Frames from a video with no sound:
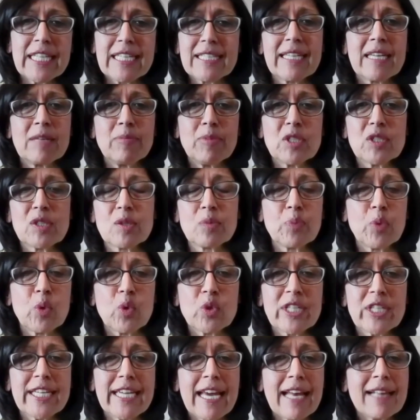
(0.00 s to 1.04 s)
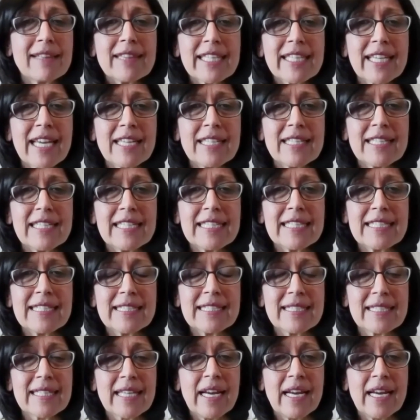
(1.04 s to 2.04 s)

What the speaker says: It can be supporting healthcare needs.